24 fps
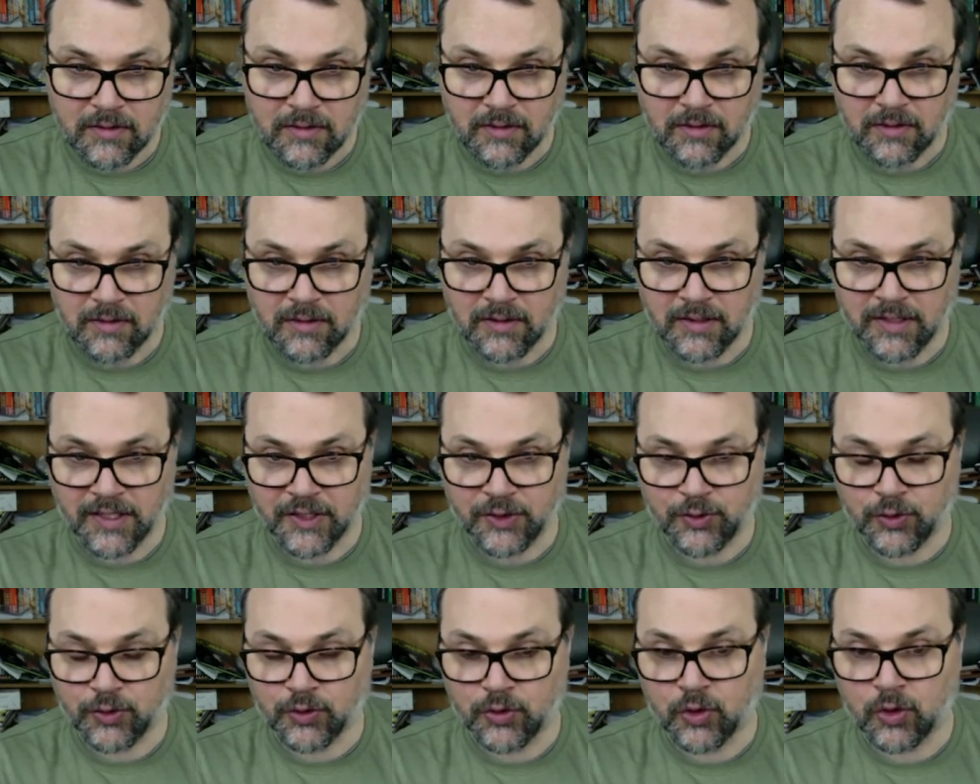an
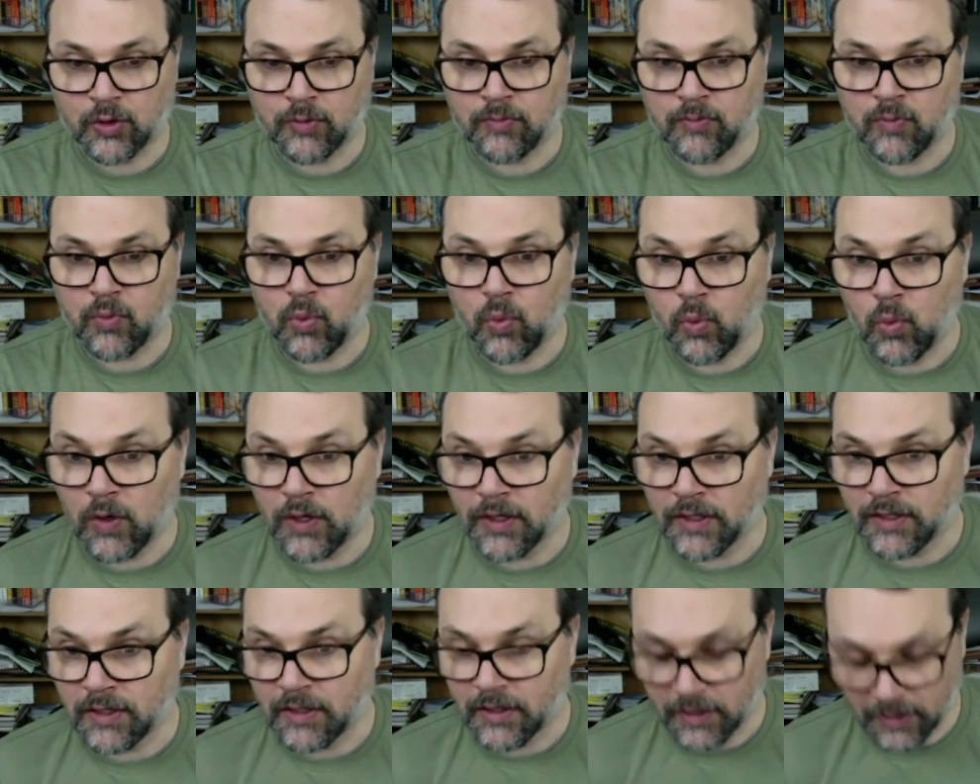extra term
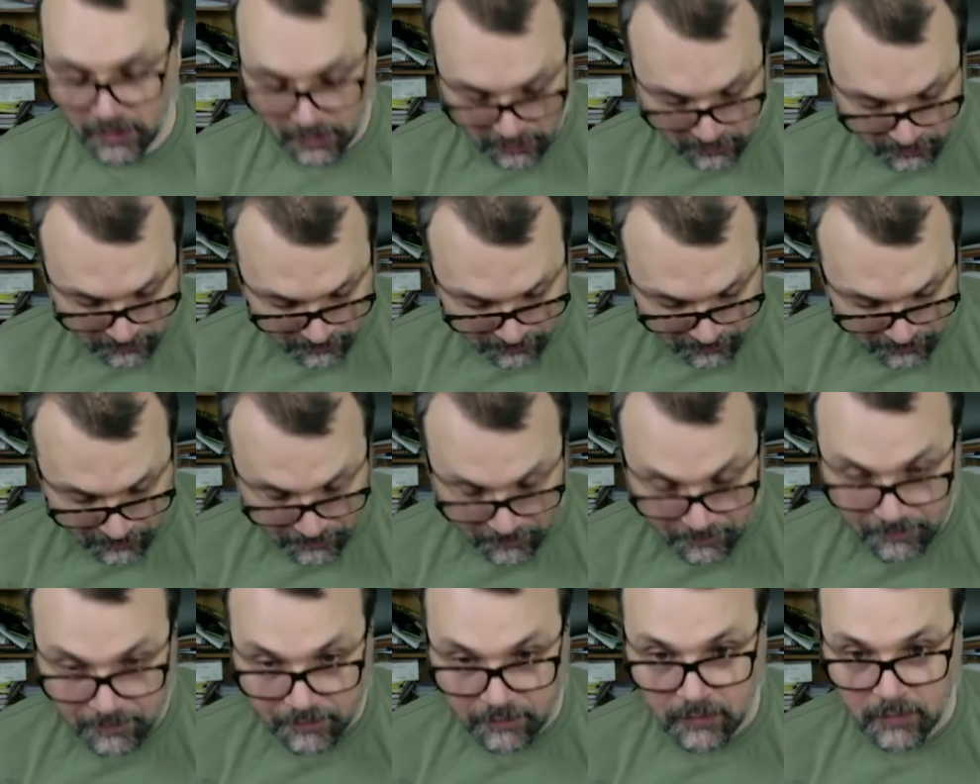1 here.
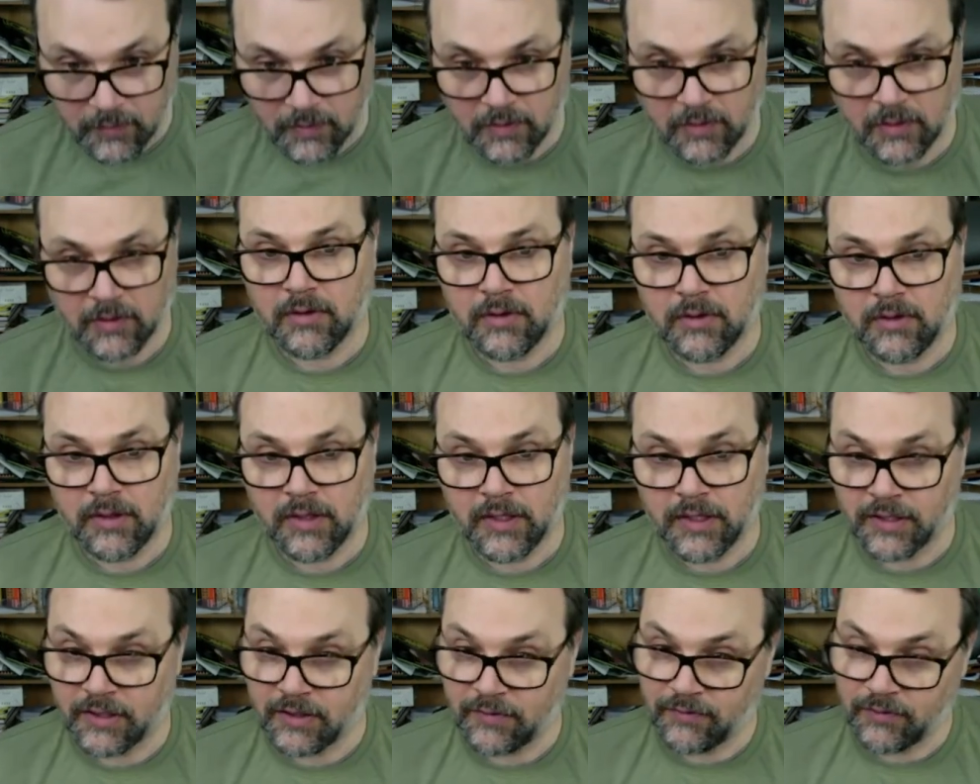
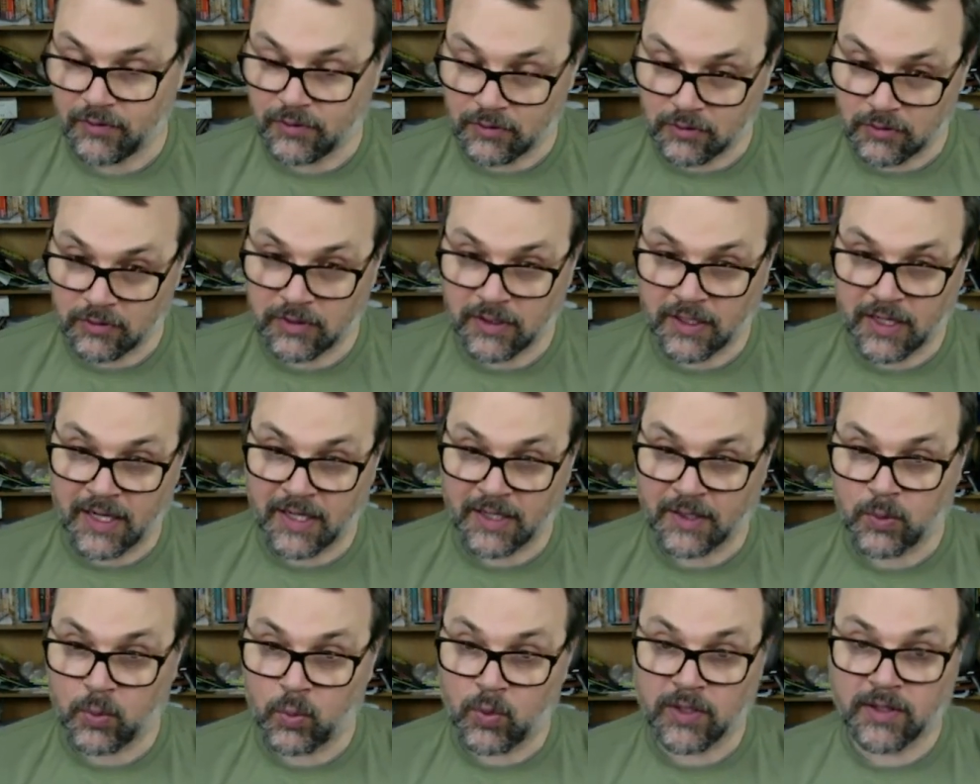And if you look
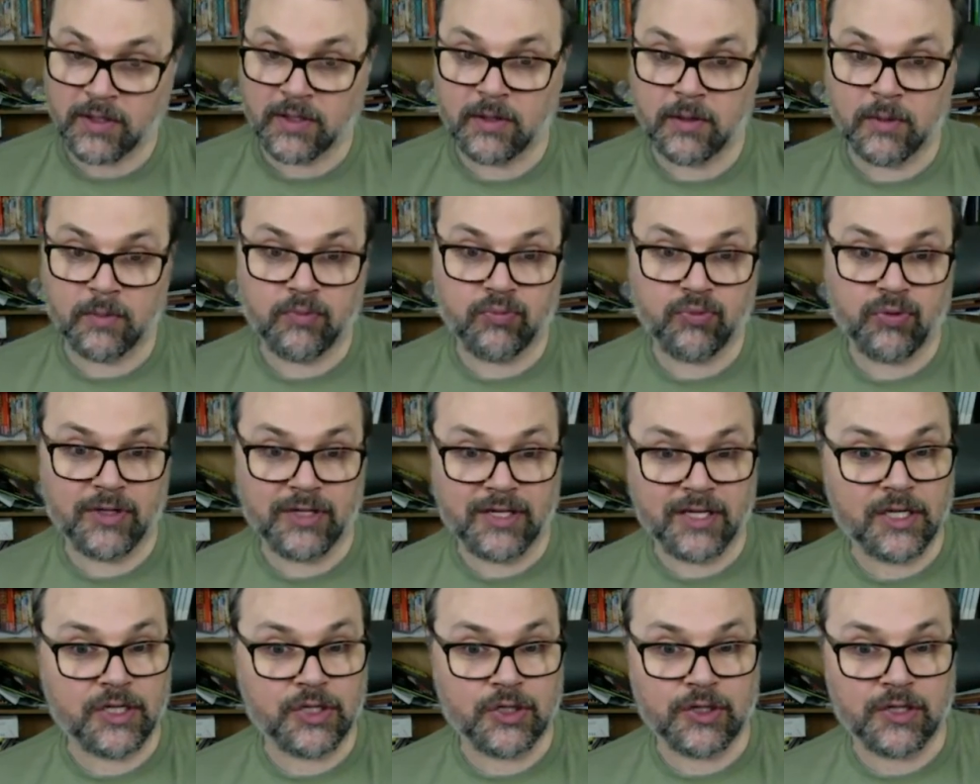at what the
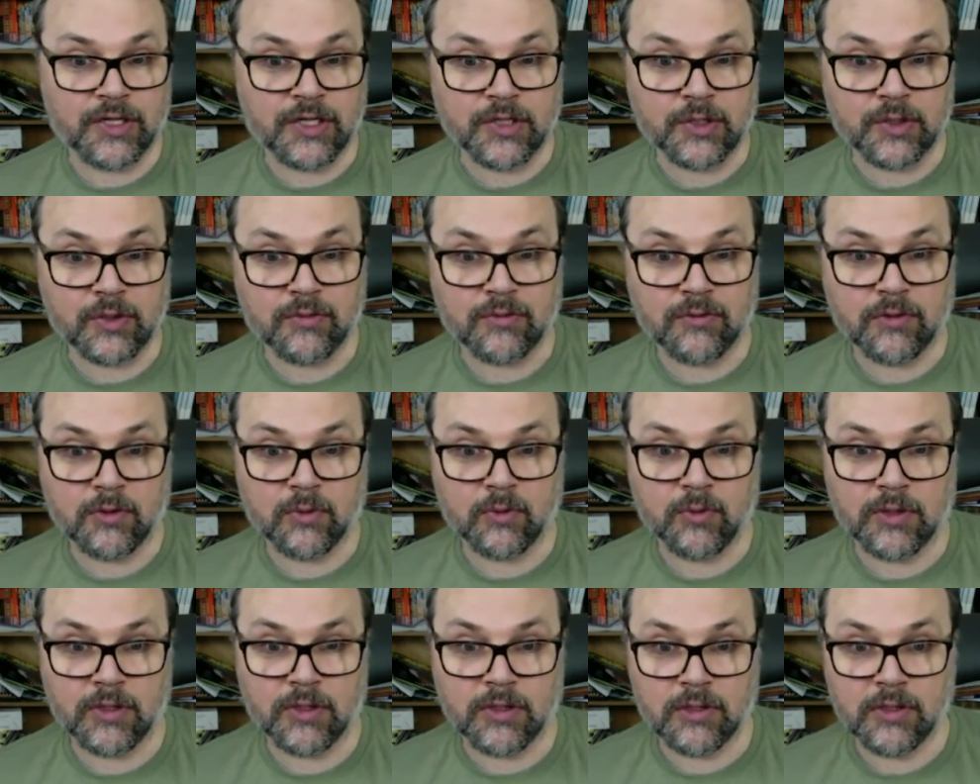prediction interval
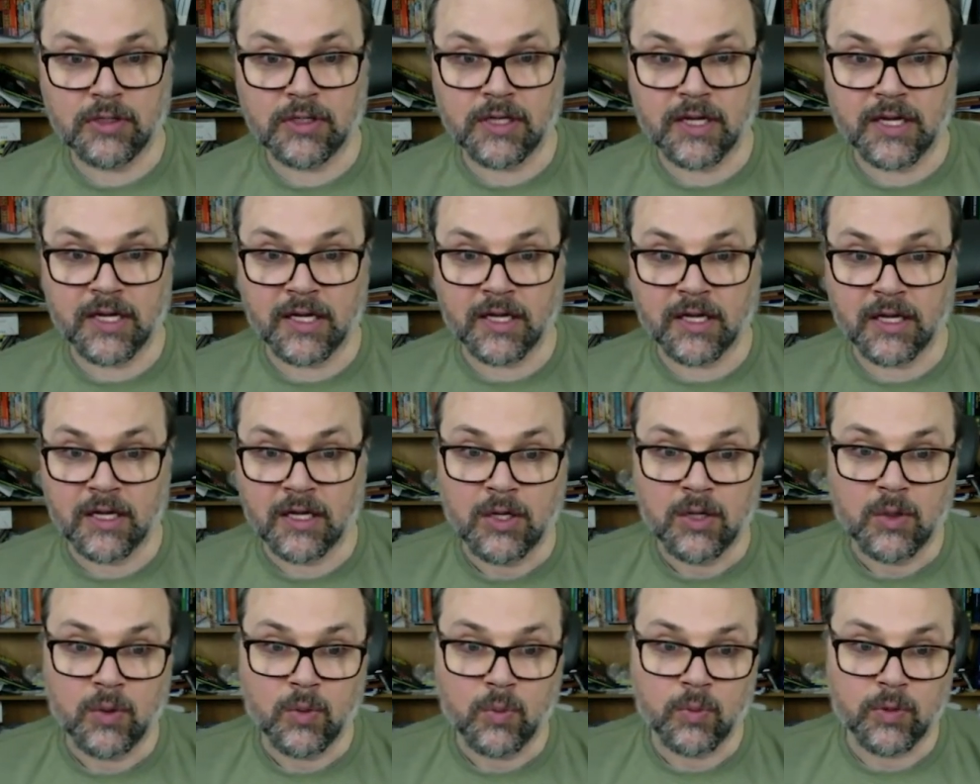will look like,
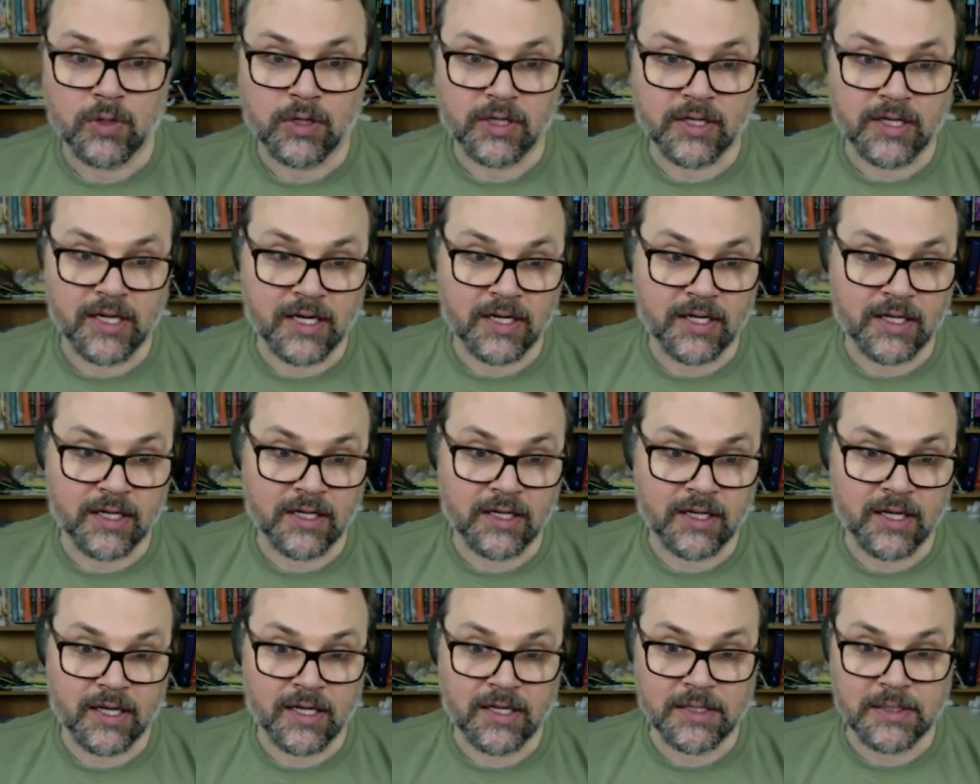we're
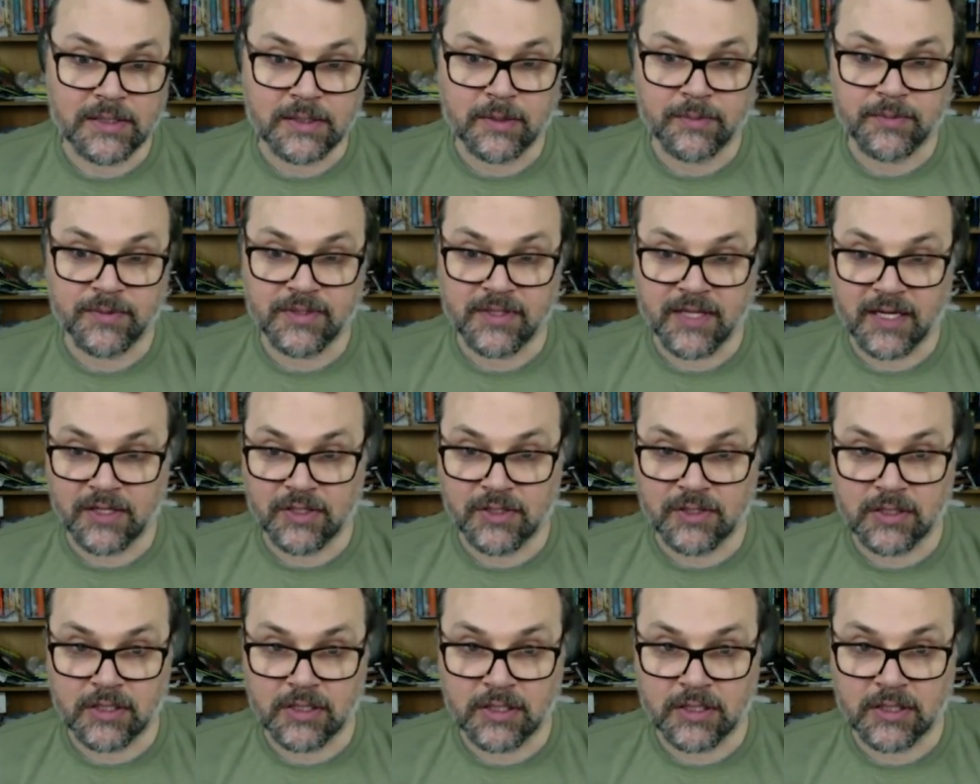getting a
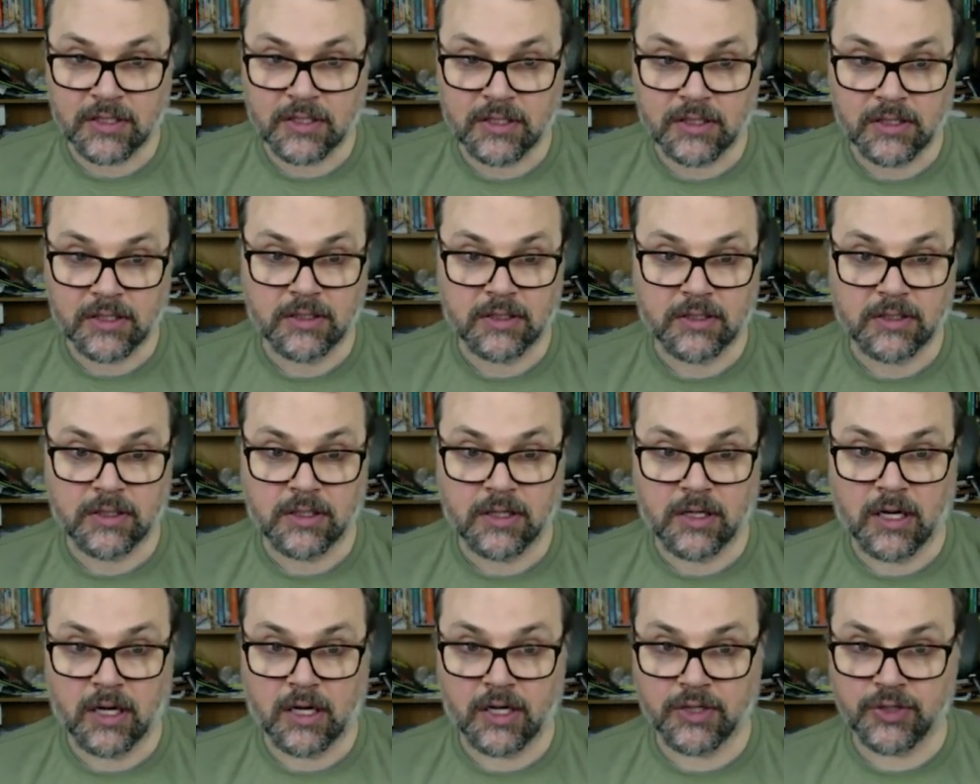substantially
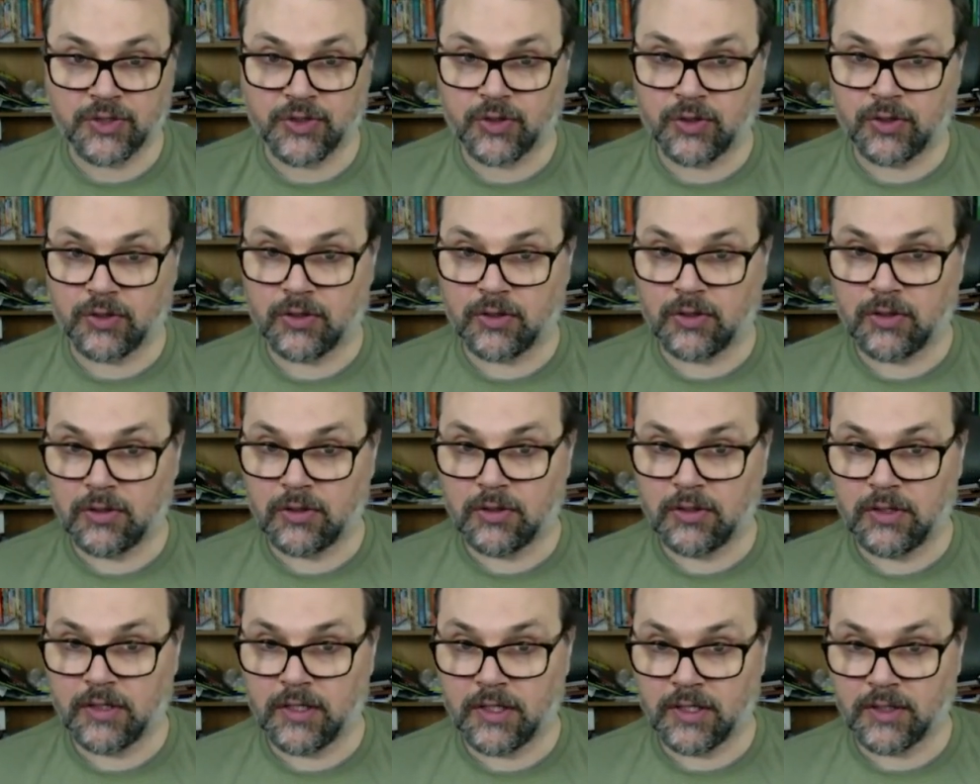larger
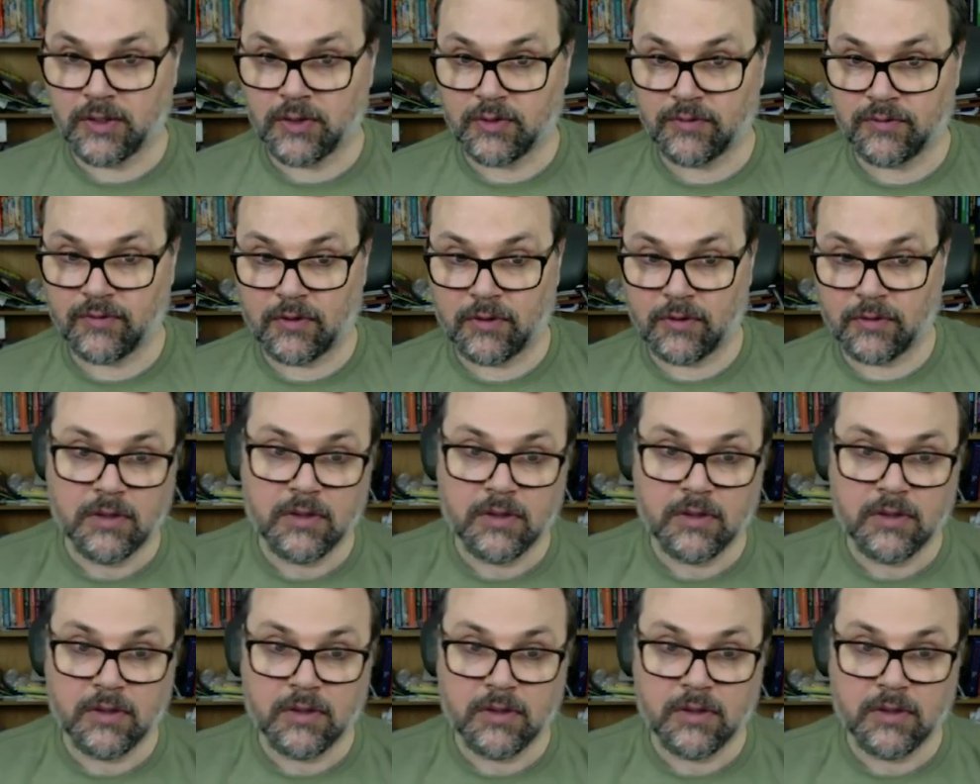interval.